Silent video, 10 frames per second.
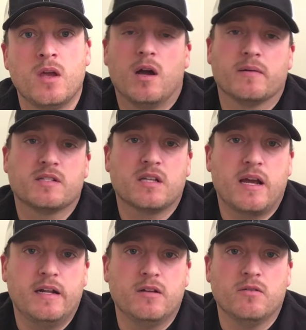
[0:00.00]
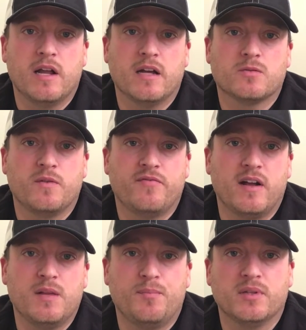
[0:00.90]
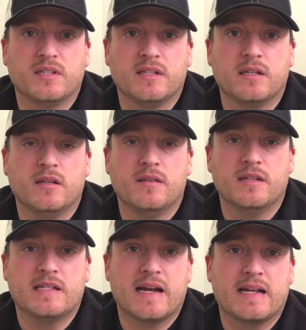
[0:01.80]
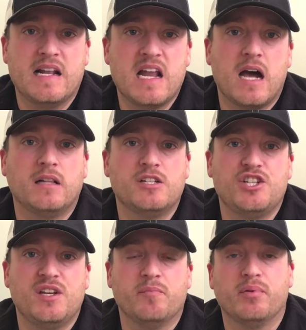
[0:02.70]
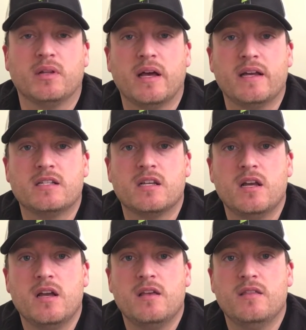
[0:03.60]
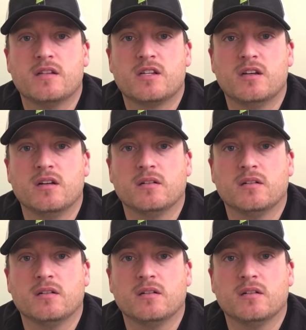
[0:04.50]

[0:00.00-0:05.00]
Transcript: I'm excited to announce we finally put the, the technology in place that's going to